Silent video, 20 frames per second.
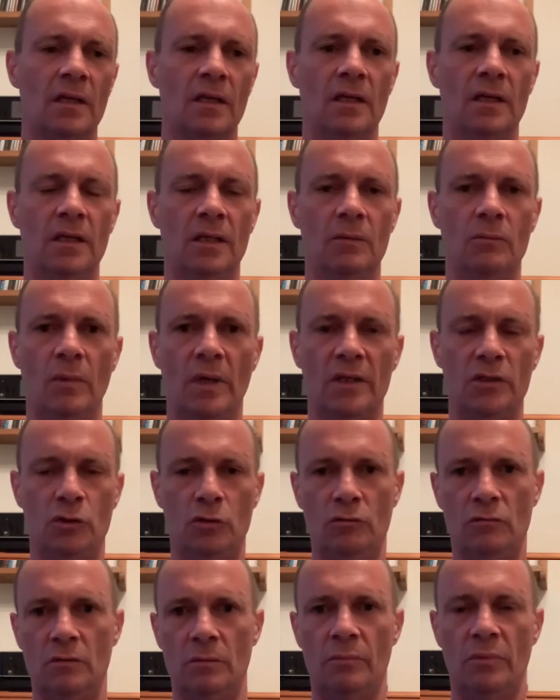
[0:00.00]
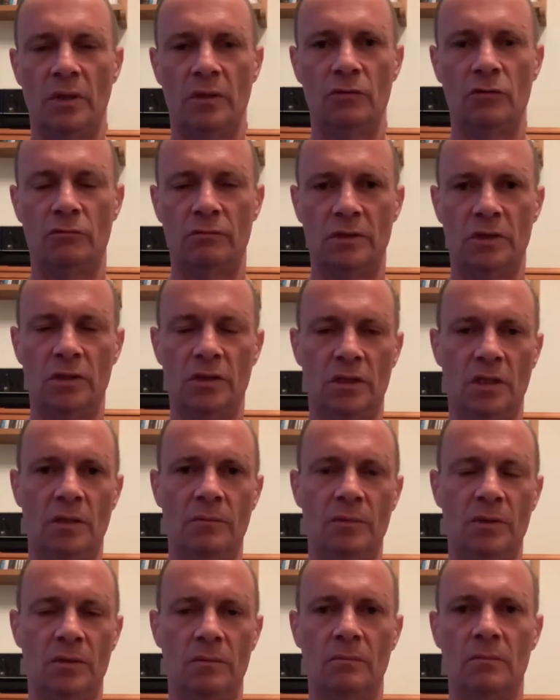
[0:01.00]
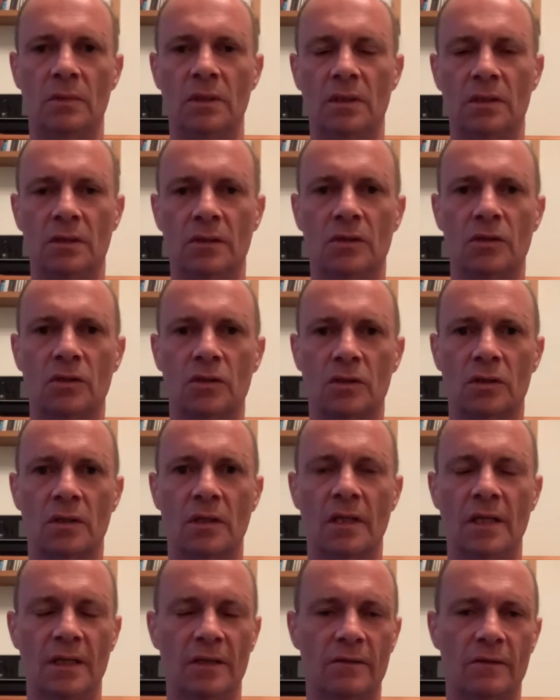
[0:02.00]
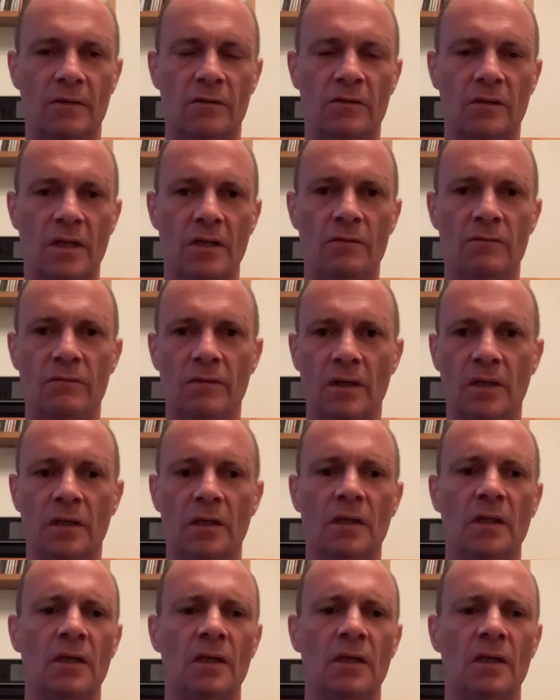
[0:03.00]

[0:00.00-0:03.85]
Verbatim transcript: as you approach retirement, because things are safer.